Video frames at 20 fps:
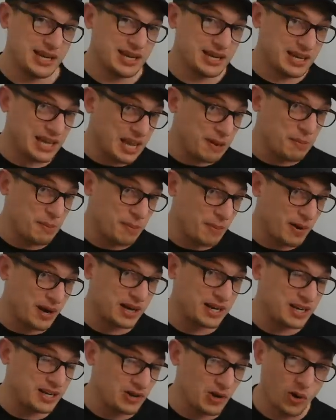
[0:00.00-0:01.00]
Keep in
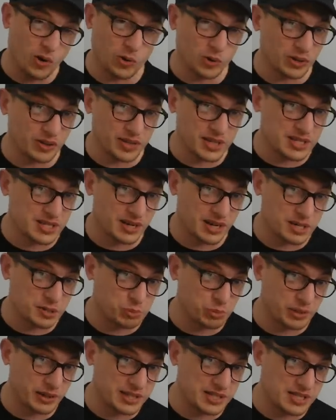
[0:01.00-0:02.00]
mind, not all of these guys
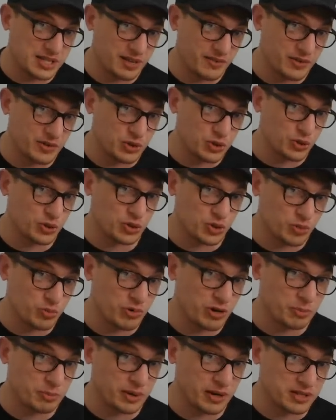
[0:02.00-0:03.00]
played 7 during Super
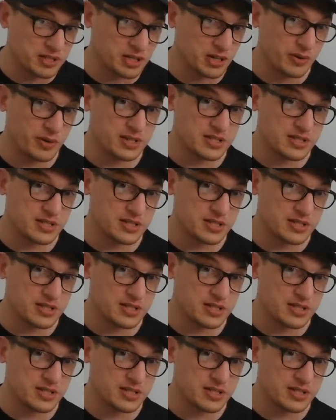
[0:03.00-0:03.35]
Rugby Aotearoa.